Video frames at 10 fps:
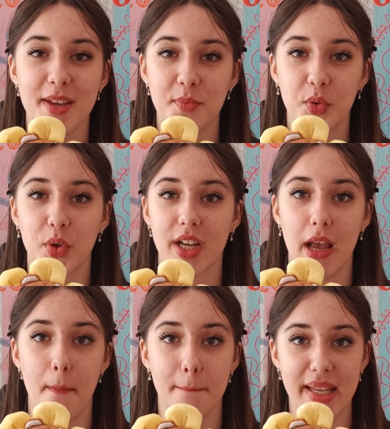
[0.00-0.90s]
more
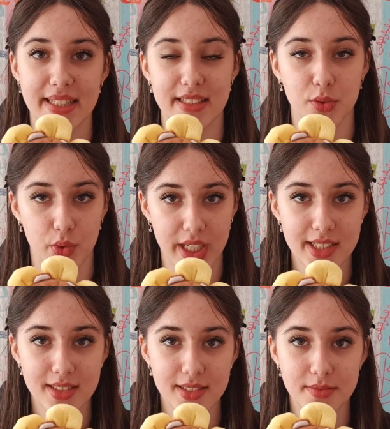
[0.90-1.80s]
amazing
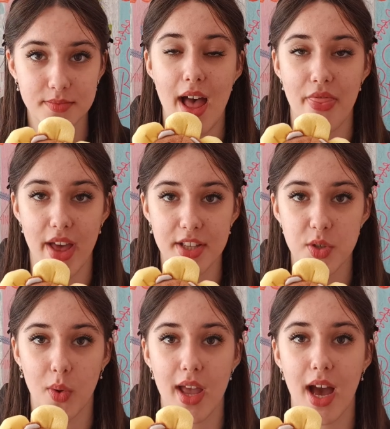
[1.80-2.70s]
reads. And
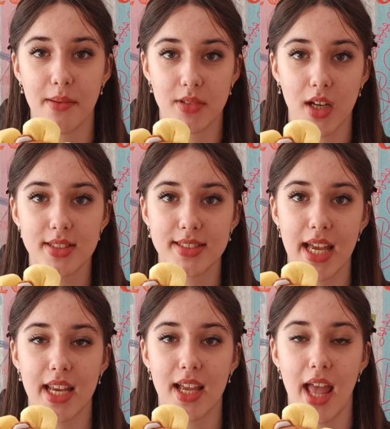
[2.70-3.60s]
that's why I'm not
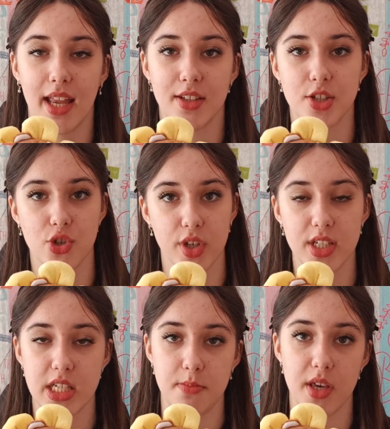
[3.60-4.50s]
setting any
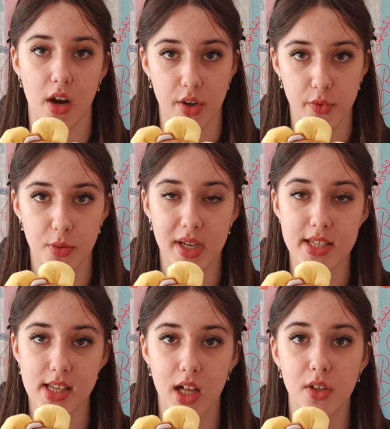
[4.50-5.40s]
strict TBR for
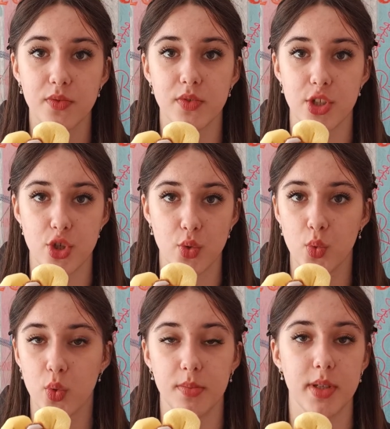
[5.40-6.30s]
myself.
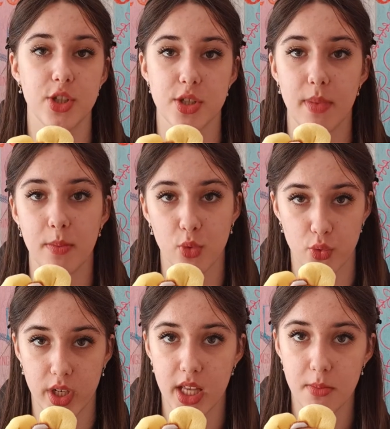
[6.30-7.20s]
June will be just my
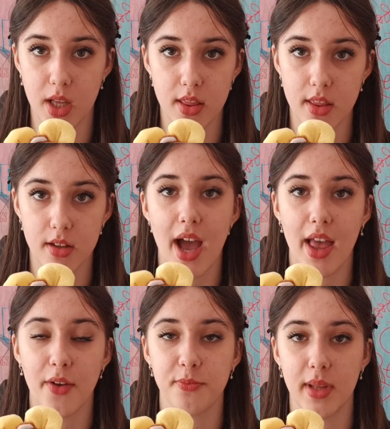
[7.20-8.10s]
mood reading month. I
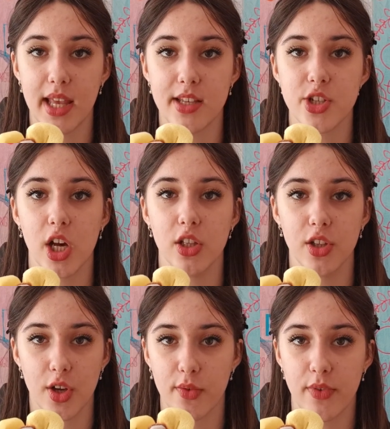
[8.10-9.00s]
have planned a
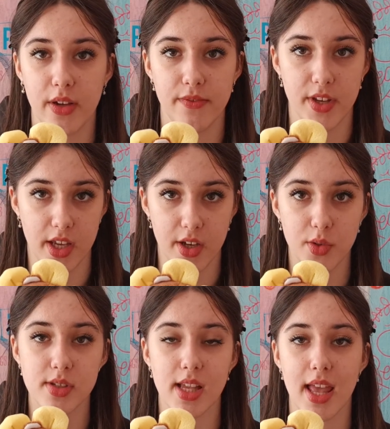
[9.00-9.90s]
lot of fun
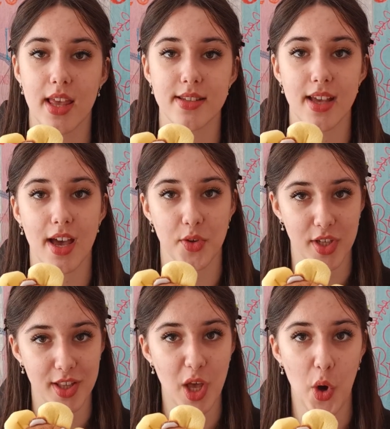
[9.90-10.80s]
videos and I
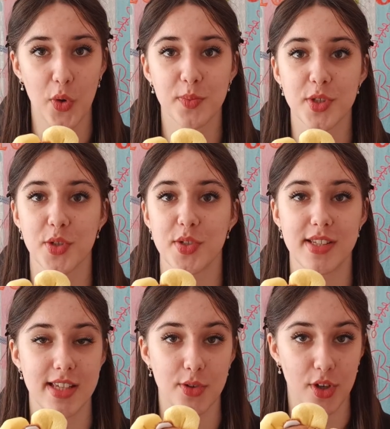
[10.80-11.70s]
really hope to
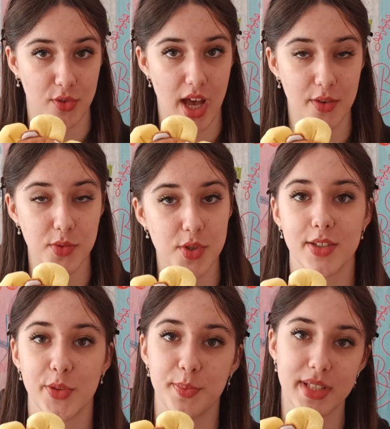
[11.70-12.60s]
see you around.
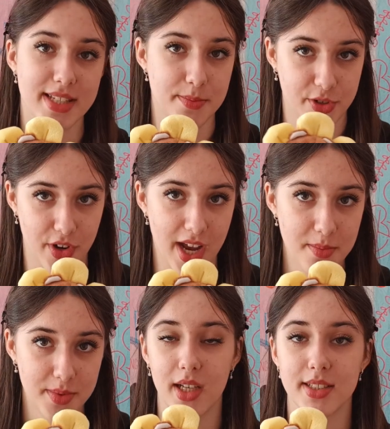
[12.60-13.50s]
So please
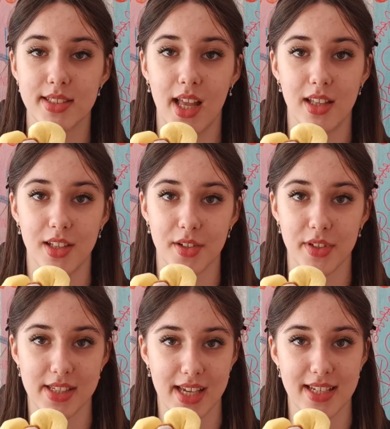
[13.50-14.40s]
subscribe because a lot of
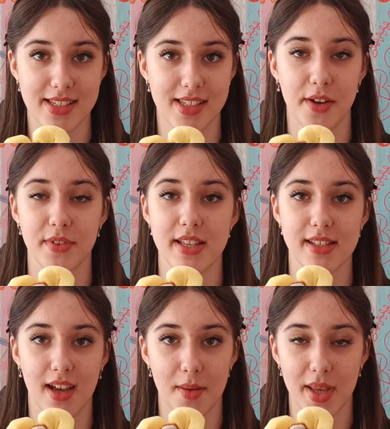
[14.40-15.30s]
exciting stuff
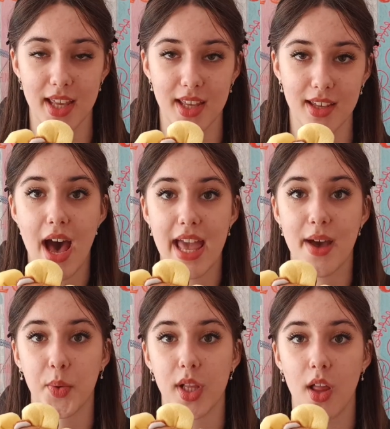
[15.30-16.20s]
is coming. I
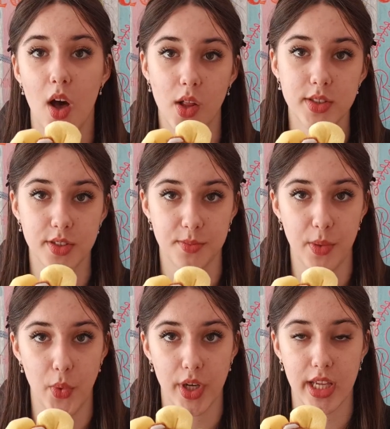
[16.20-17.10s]
will also
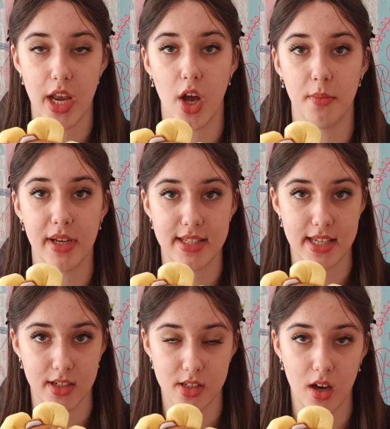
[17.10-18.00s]
be working on my
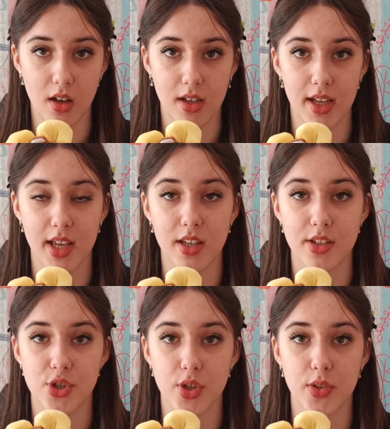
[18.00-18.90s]
TikTok
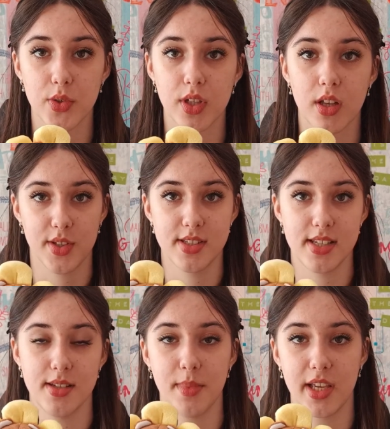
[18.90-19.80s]
in June. You can
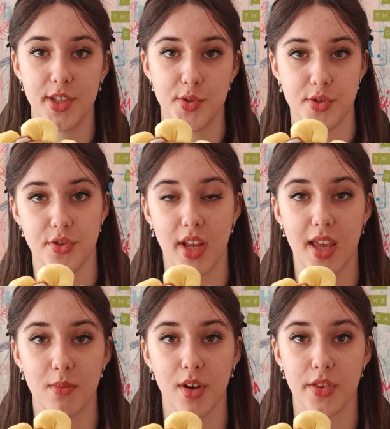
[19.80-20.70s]
see my
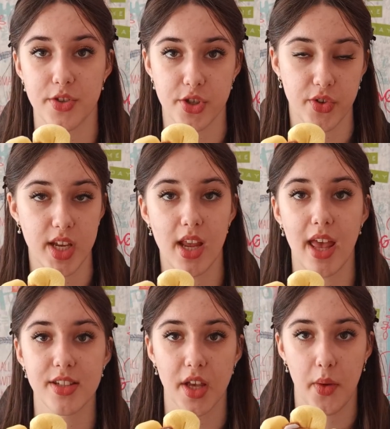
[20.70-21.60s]
username on the screen
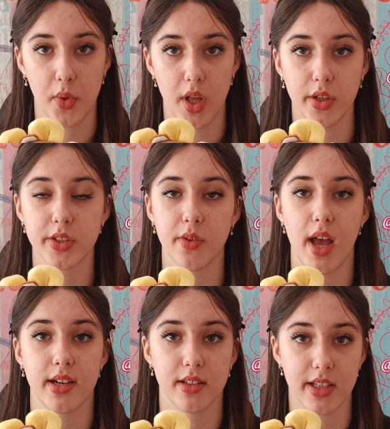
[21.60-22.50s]
and I will also
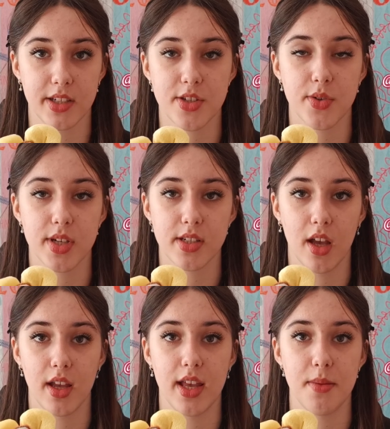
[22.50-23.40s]
add a link to it
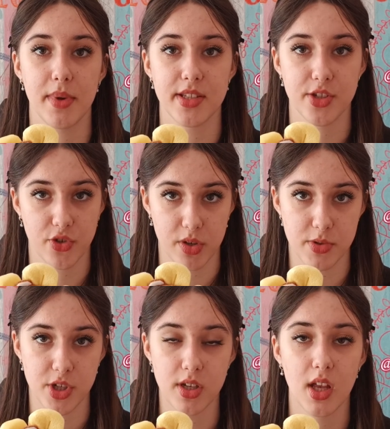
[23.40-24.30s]
in my
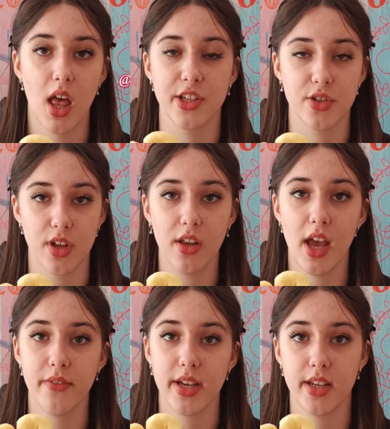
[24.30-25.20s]
description. I do not
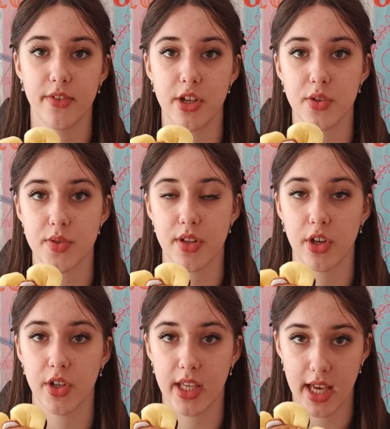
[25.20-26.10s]
have any videos
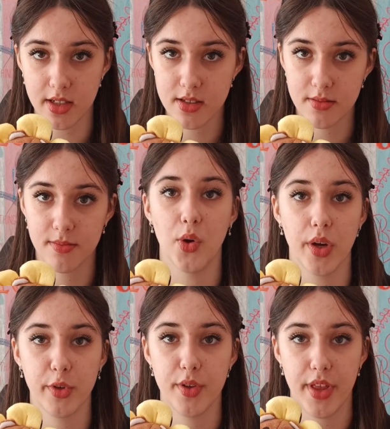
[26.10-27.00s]
there yet,
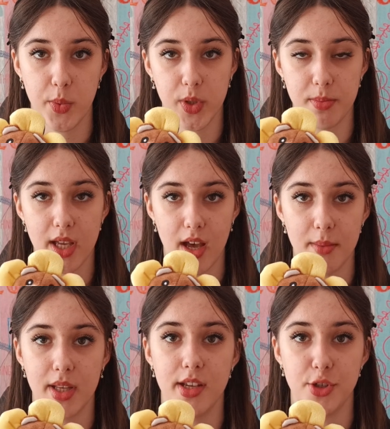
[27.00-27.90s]
however they will be
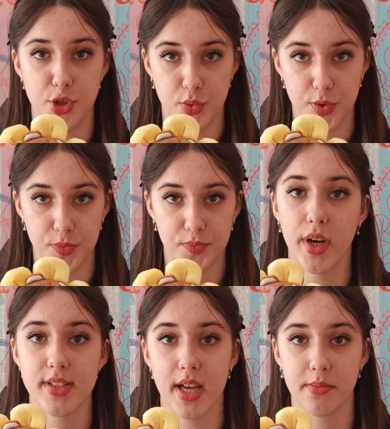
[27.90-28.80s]
coming in June.
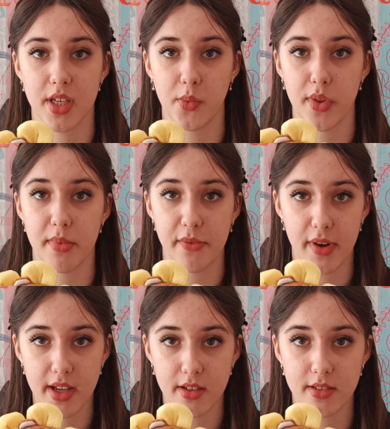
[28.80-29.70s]
Once I'm done with my
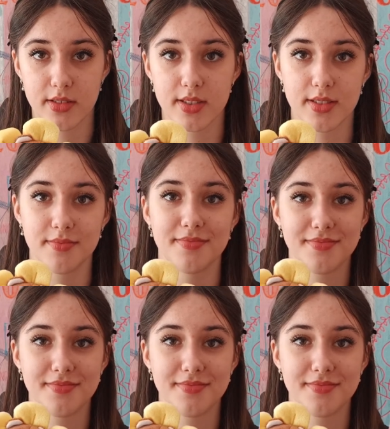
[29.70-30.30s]
finals,